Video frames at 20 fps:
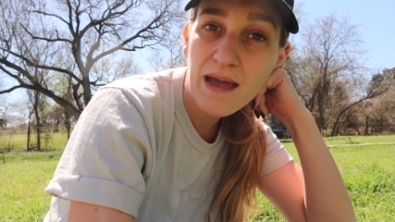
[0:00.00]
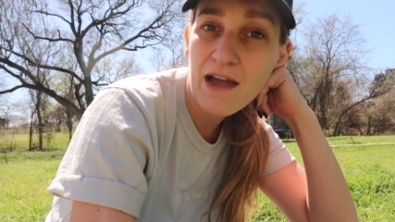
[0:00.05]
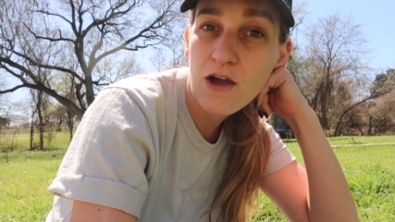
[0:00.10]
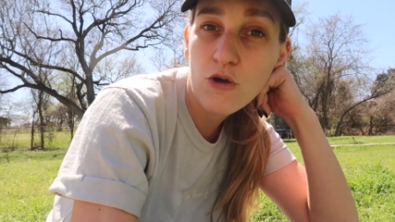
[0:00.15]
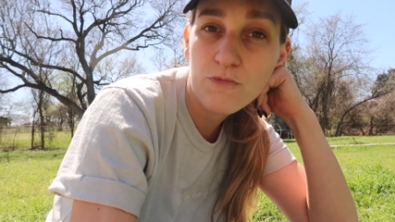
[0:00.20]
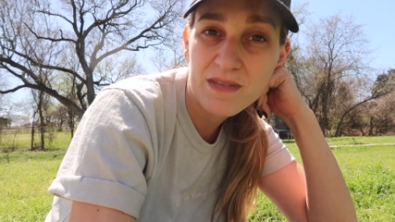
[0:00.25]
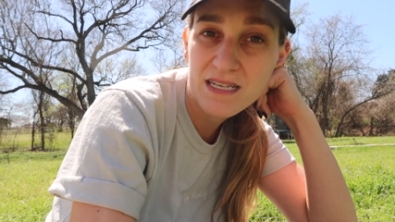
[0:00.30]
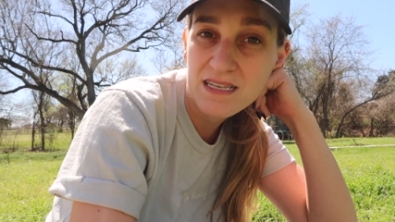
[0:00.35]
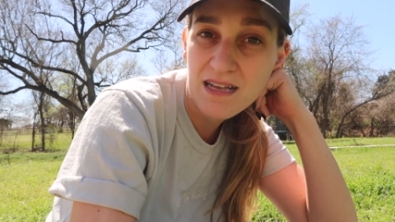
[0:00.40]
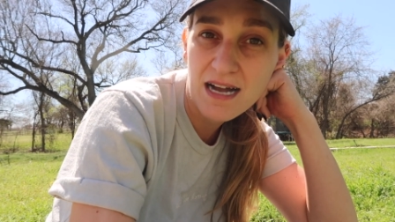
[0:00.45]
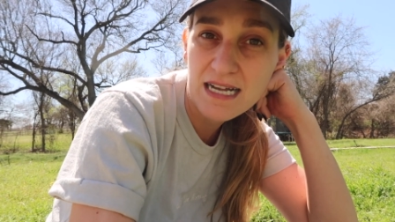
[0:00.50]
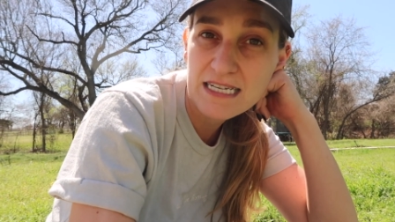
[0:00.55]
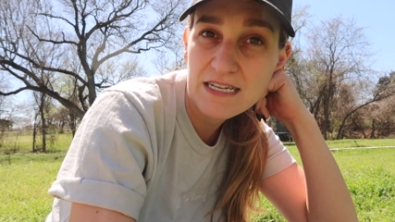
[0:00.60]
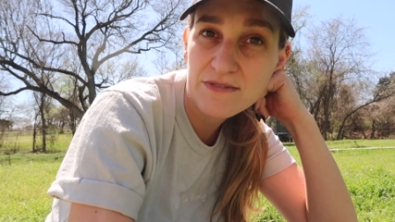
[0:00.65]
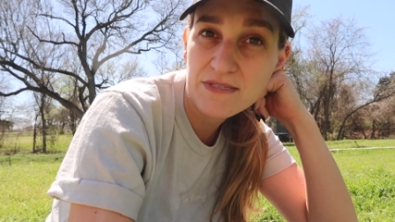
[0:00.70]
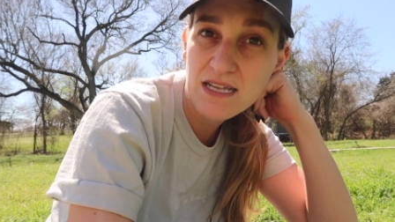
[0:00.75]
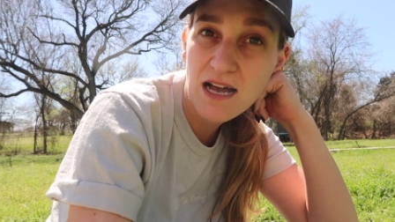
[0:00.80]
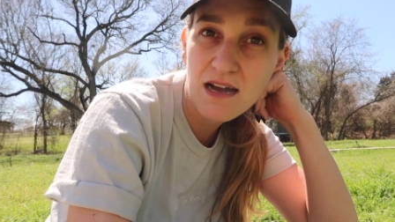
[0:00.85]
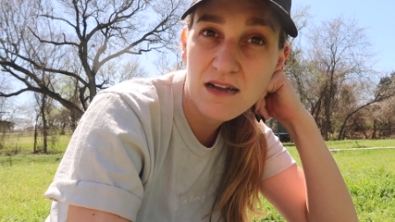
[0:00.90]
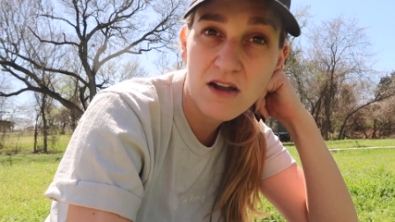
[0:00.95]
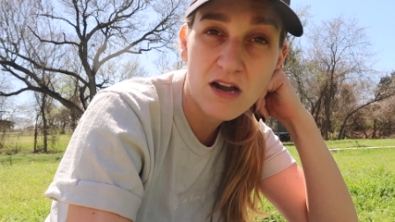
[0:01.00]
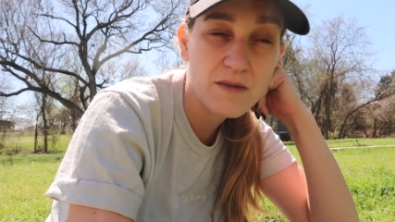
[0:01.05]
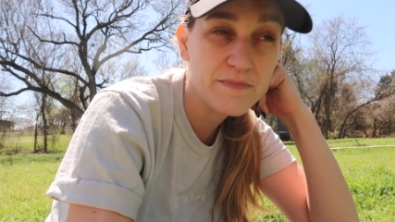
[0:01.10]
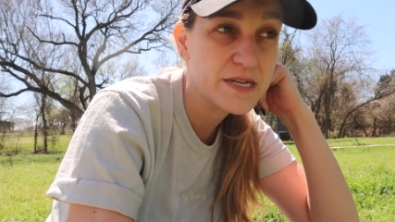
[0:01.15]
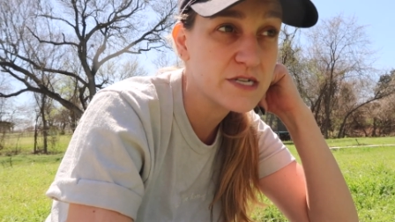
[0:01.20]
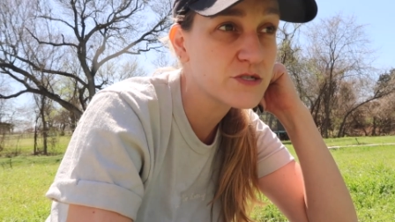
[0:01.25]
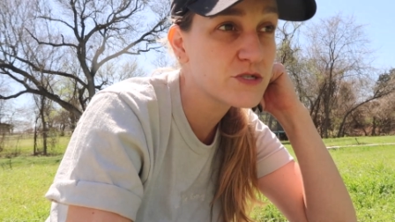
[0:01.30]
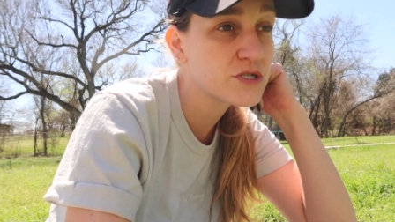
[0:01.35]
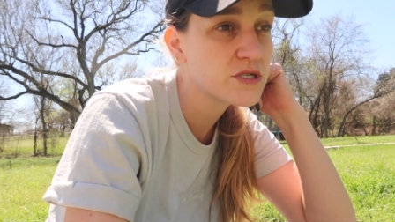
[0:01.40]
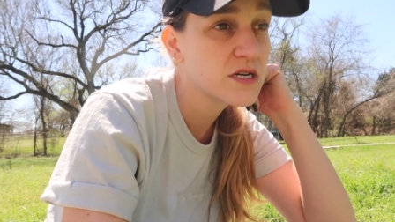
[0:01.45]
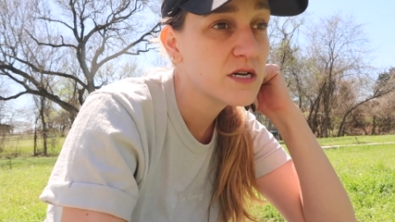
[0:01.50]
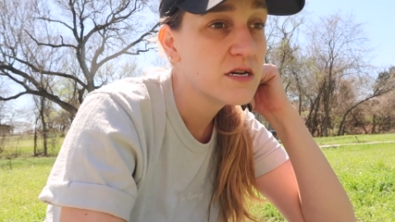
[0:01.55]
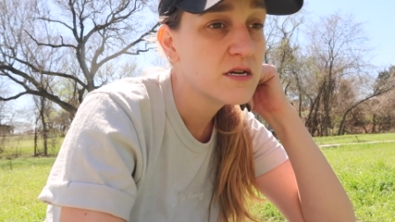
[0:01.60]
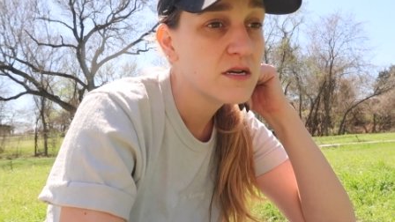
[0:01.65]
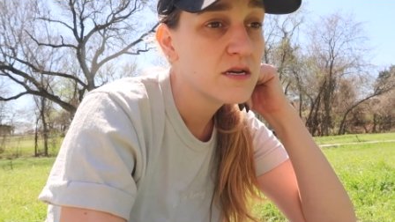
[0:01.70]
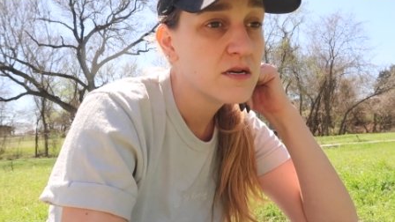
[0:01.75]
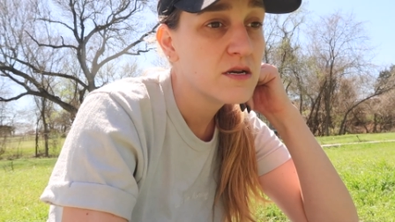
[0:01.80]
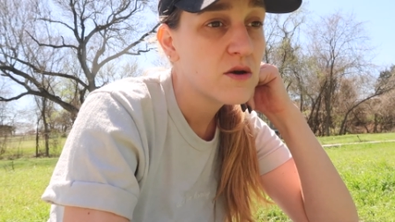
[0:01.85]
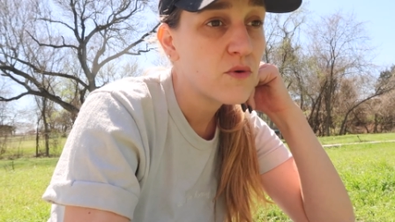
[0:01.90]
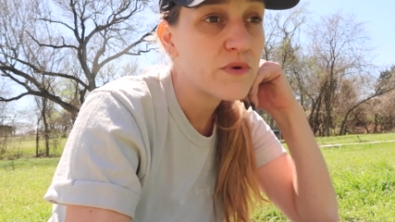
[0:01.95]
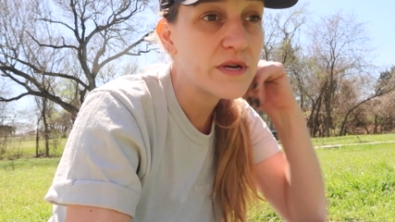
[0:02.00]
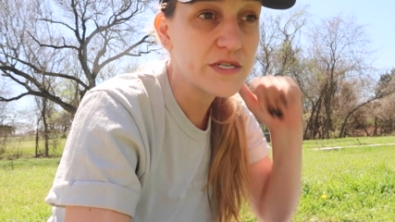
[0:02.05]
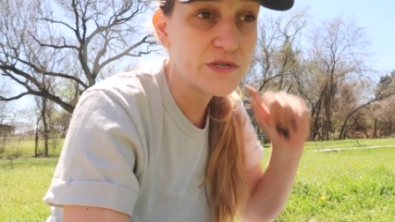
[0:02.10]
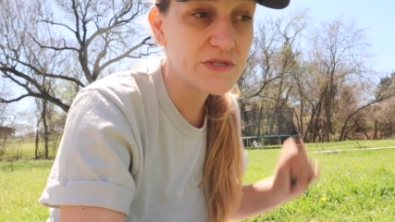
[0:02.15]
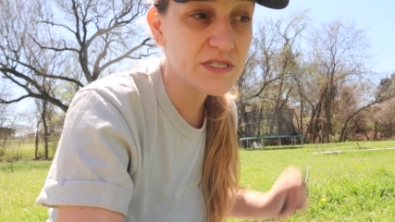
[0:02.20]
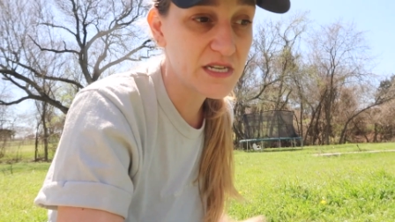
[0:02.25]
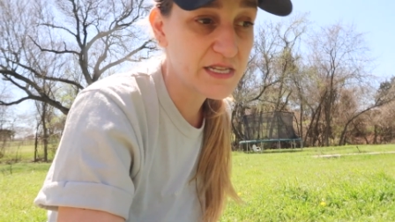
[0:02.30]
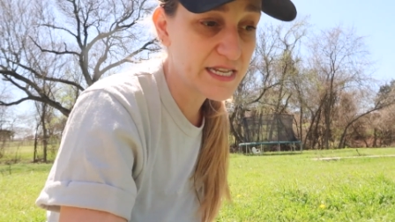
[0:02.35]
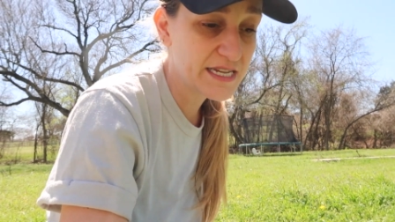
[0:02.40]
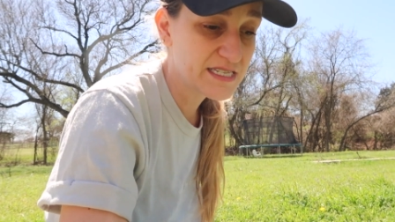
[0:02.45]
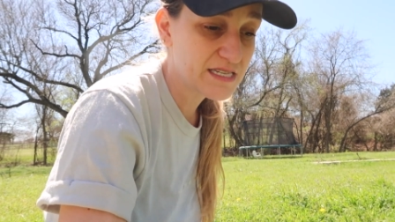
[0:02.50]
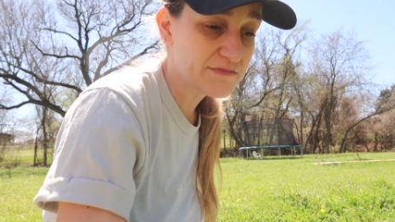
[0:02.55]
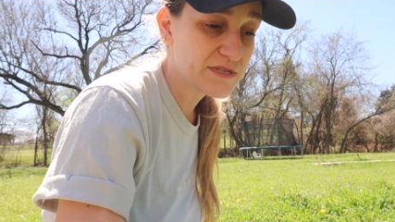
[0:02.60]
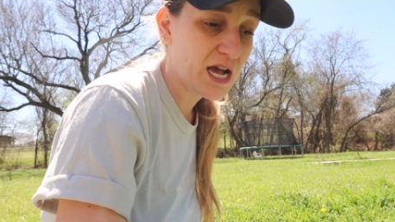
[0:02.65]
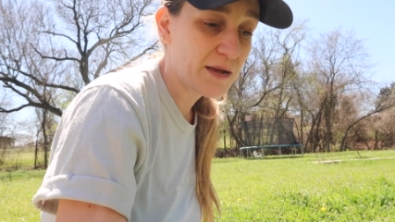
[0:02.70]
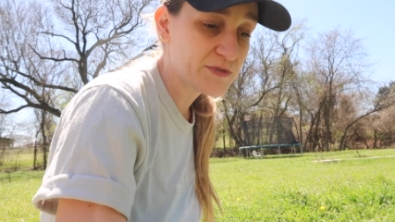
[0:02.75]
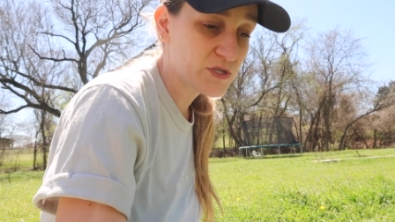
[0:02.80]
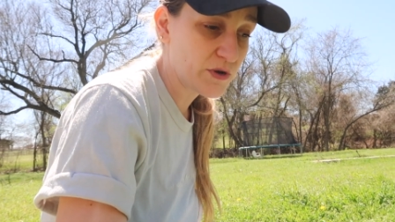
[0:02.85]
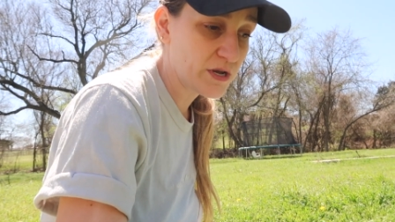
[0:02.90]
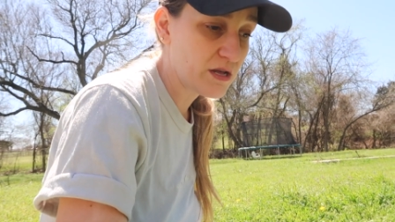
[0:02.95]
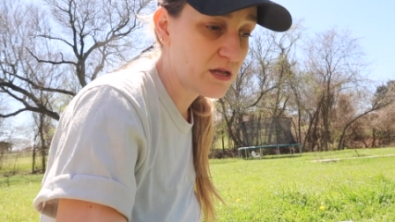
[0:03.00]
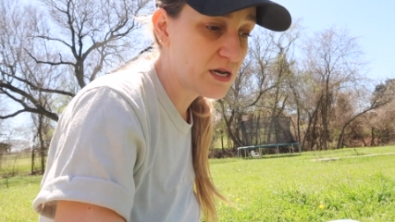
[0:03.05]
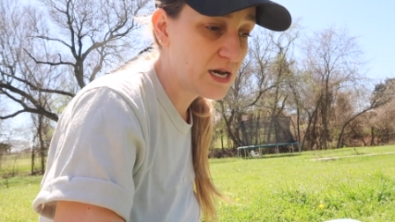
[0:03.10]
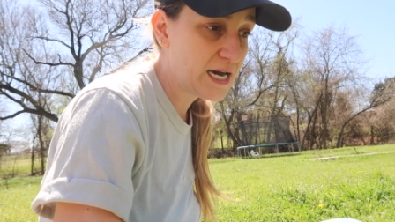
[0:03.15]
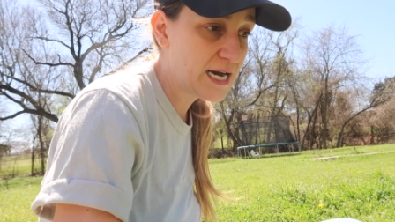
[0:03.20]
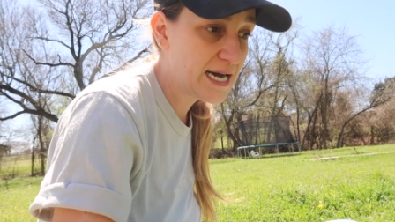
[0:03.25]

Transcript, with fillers: I hope this audio is not garbage. We do still need some topsoil,